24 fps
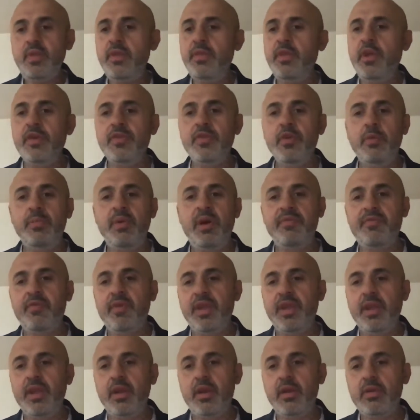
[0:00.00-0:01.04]
There's no
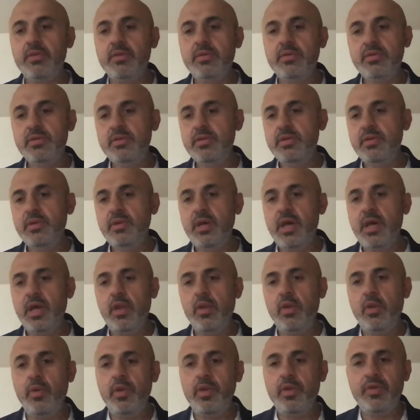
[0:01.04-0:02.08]
buffering here. I
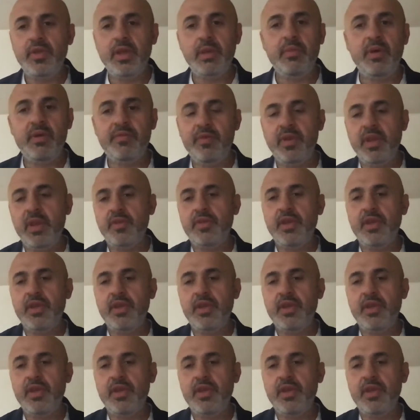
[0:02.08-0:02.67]
don't know when you say buffering,